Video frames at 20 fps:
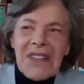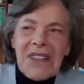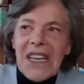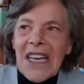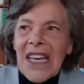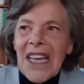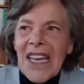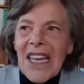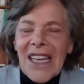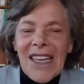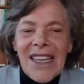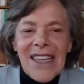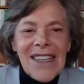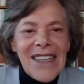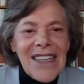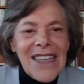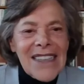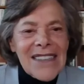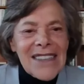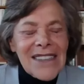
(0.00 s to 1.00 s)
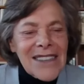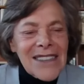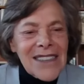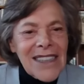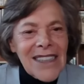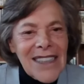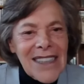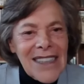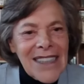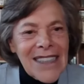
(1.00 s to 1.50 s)
it's
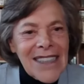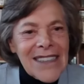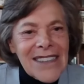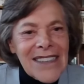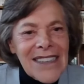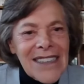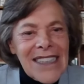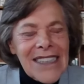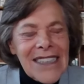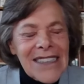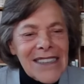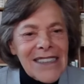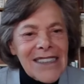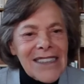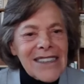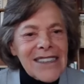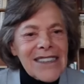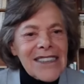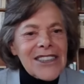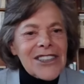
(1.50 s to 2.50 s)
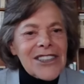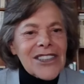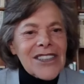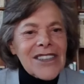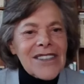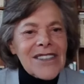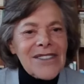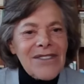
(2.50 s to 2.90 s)
an easy decision.